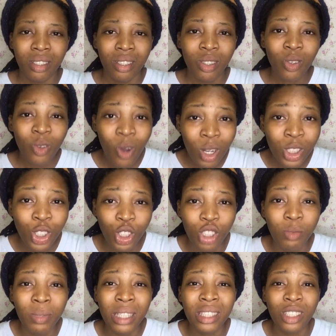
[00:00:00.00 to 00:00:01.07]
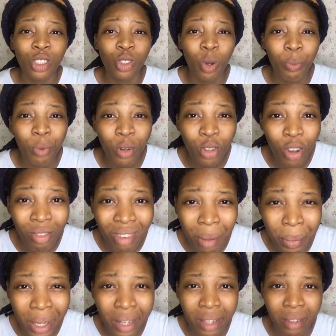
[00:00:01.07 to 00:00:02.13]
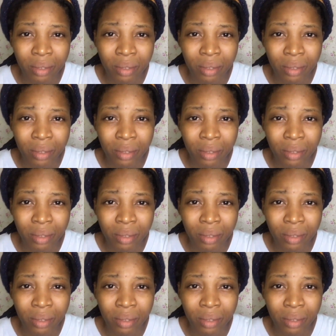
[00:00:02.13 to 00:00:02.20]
God's judgment is upon your family.